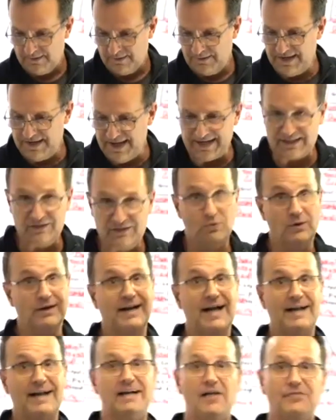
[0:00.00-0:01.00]
The next one,
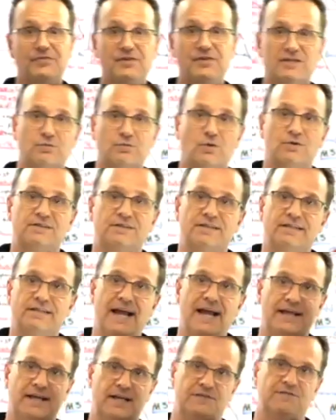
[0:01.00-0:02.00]
and I got this one
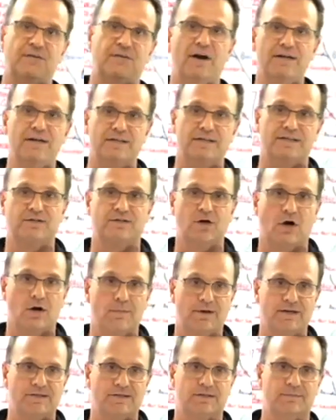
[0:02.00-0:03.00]
today, and it's very
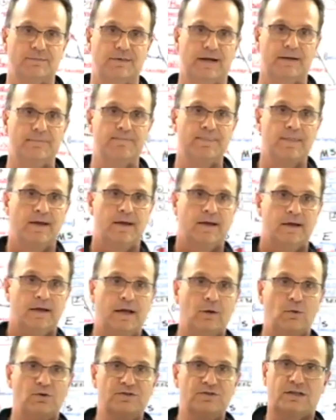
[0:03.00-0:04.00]
disturbing to me
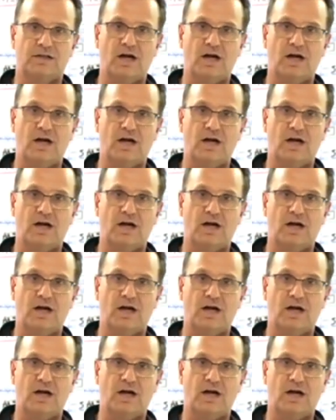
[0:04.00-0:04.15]
it was a